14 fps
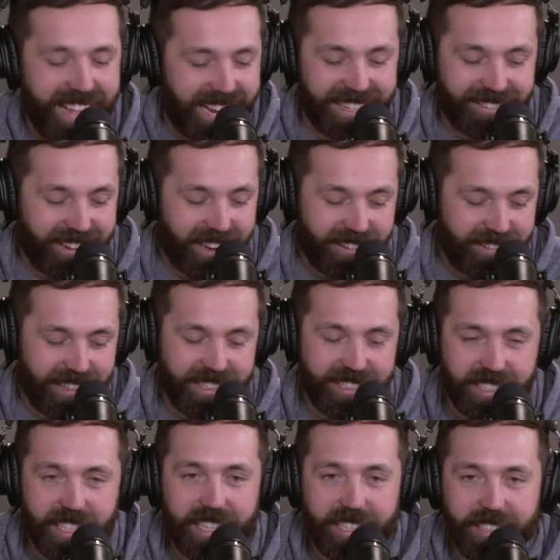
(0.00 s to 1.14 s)
I don't know.
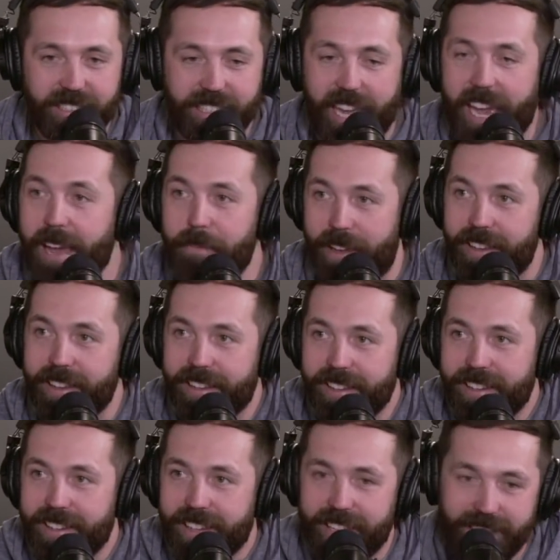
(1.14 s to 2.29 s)
It does scare me.
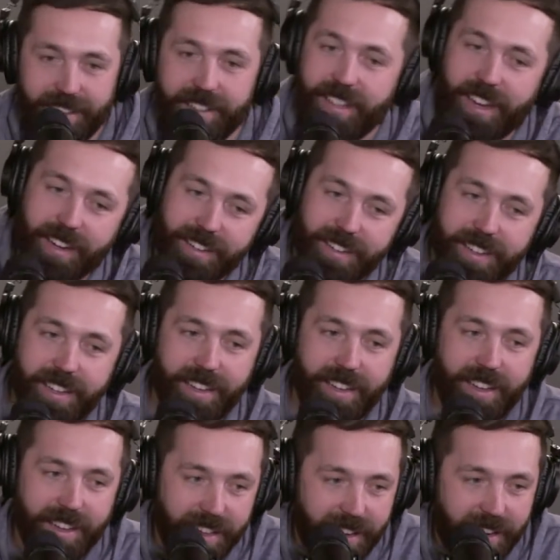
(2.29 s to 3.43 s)
It like
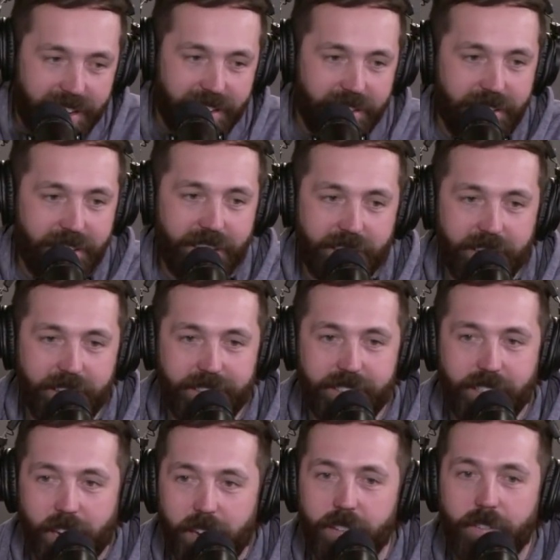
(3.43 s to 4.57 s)

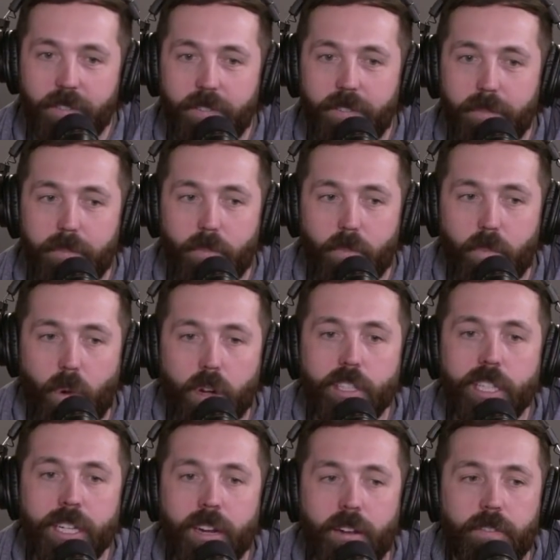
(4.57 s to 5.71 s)
golf.
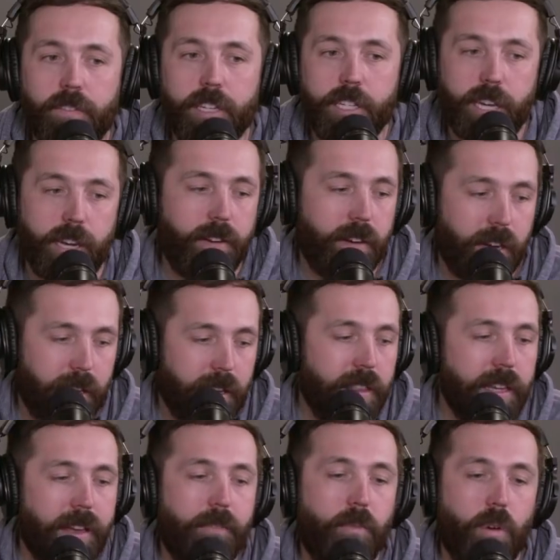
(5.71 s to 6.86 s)
Watching golf this year, and I
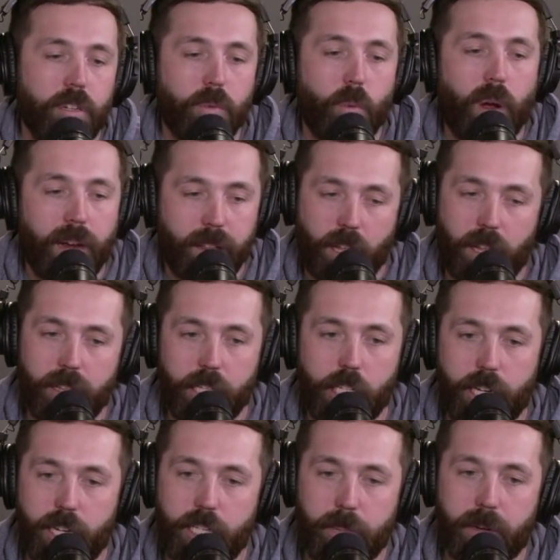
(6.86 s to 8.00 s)
think I've watched quite a lot
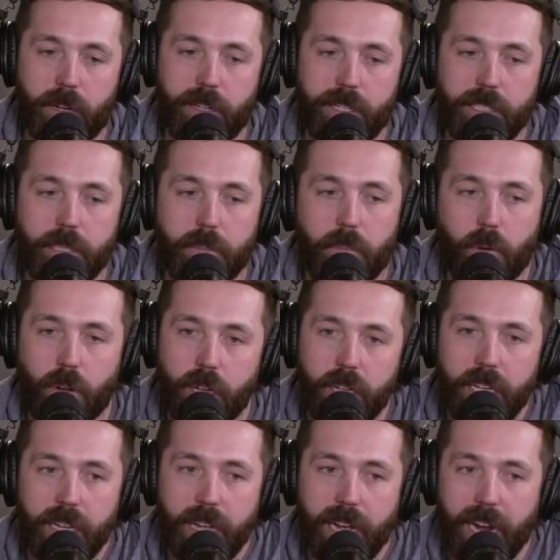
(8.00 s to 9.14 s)
this year, to be honest. But
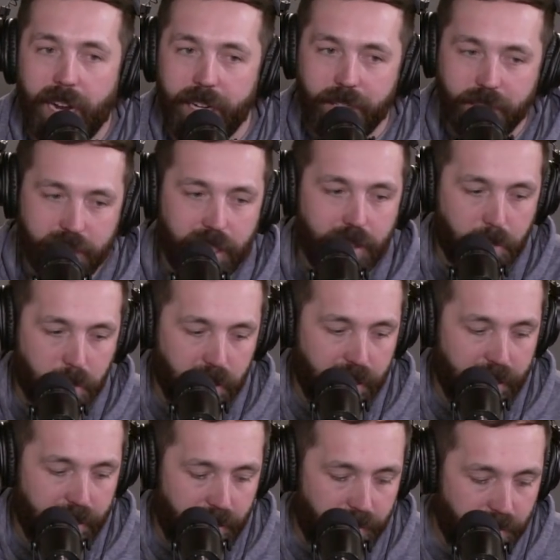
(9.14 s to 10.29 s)
I honestly
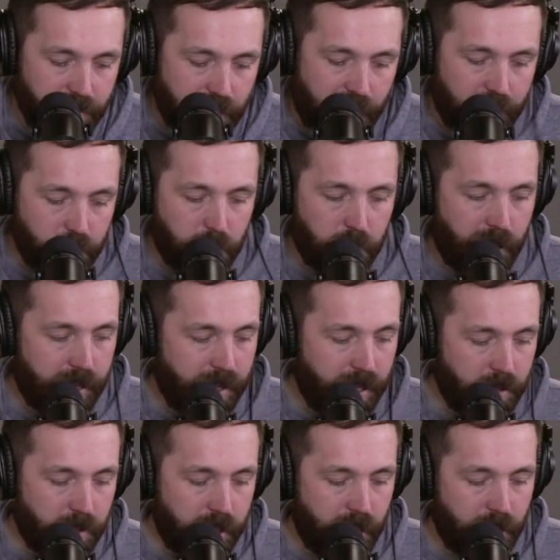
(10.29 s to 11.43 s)
believe if Tiger was playing
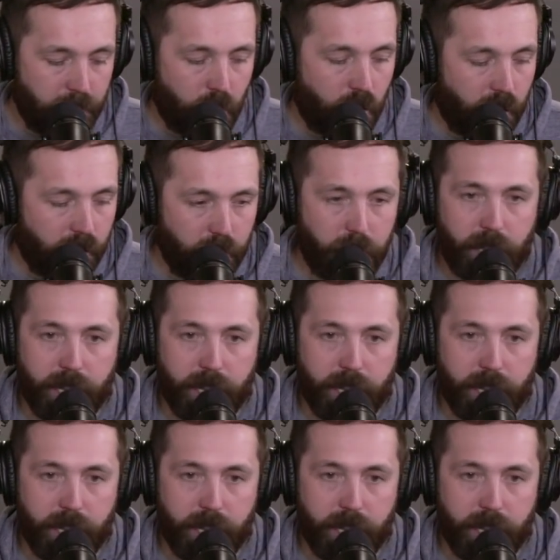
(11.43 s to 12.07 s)
this year more, I'd